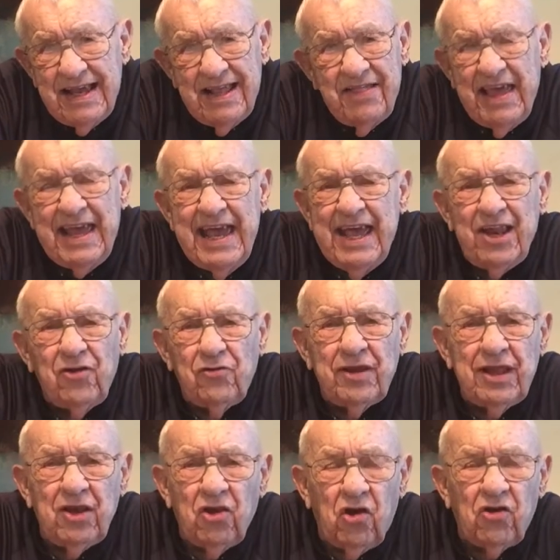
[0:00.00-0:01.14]
They had
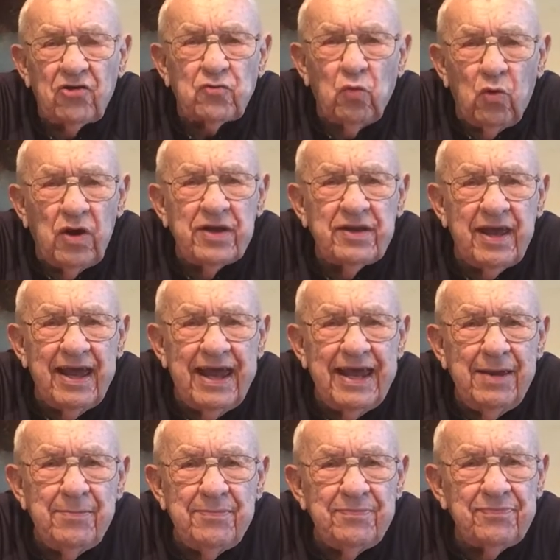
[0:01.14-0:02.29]
only lost 1
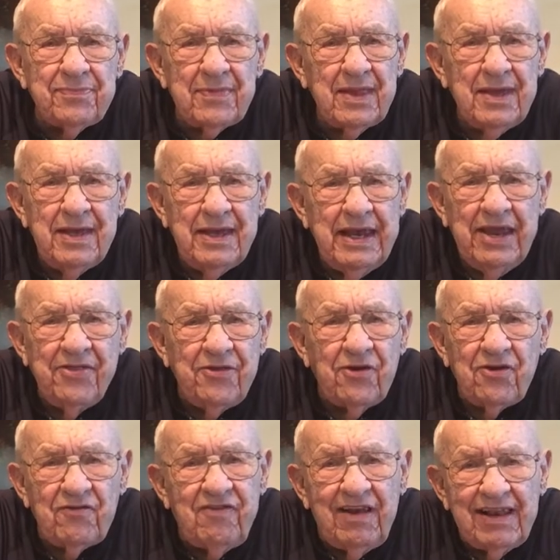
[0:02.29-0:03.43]
game in
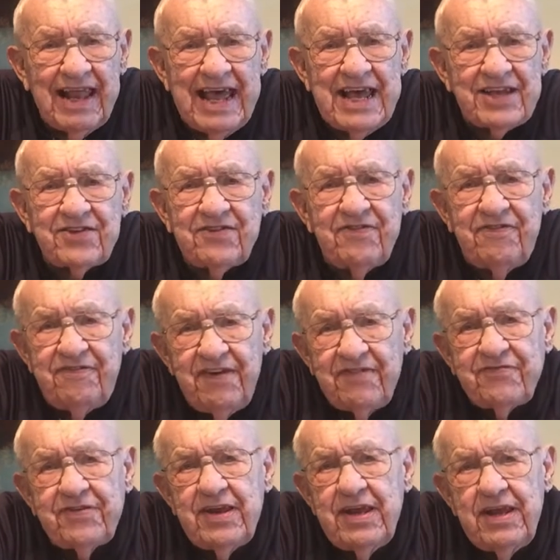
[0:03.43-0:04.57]
their last
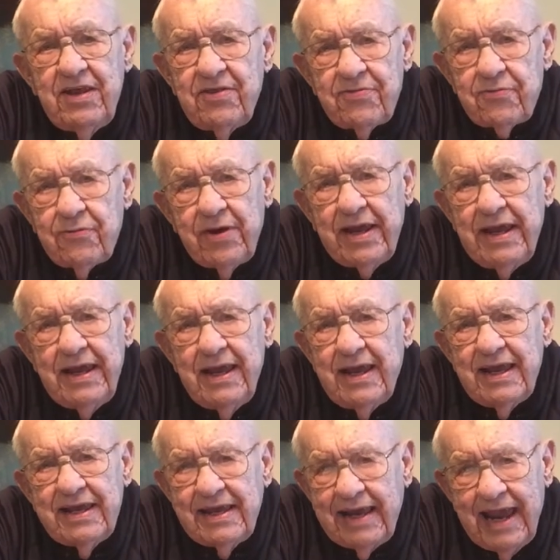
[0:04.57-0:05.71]
53
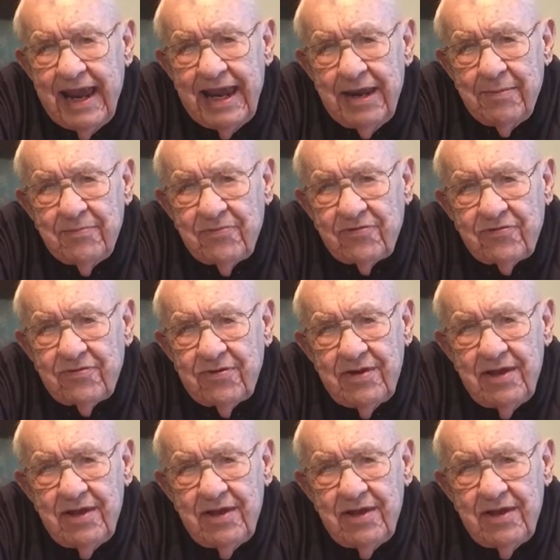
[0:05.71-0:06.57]
games.